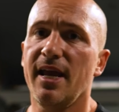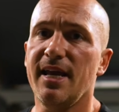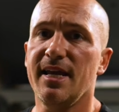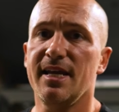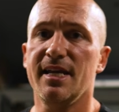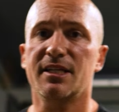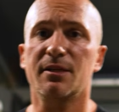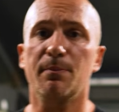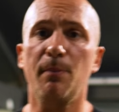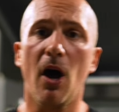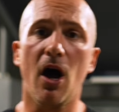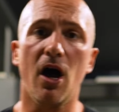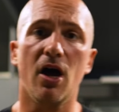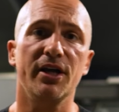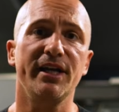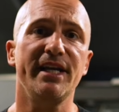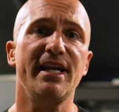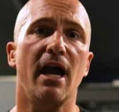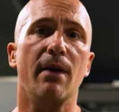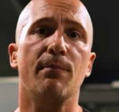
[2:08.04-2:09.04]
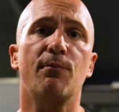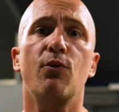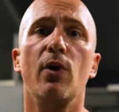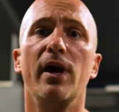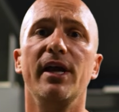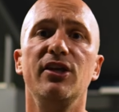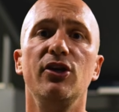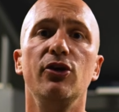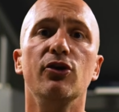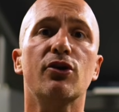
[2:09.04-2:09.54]
It is part of the app where
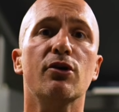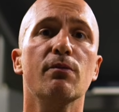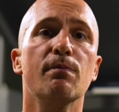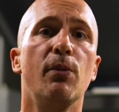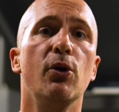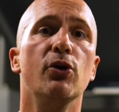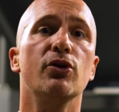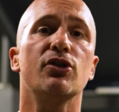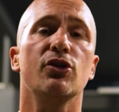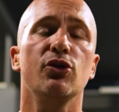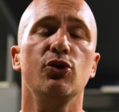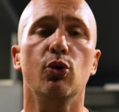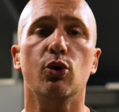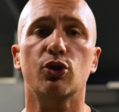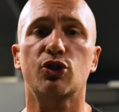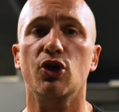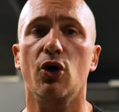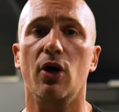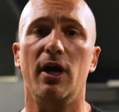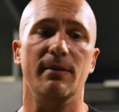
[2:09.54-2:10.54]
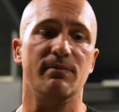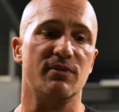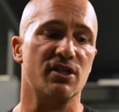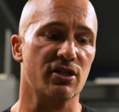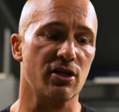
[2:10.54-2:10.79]
you can put your times.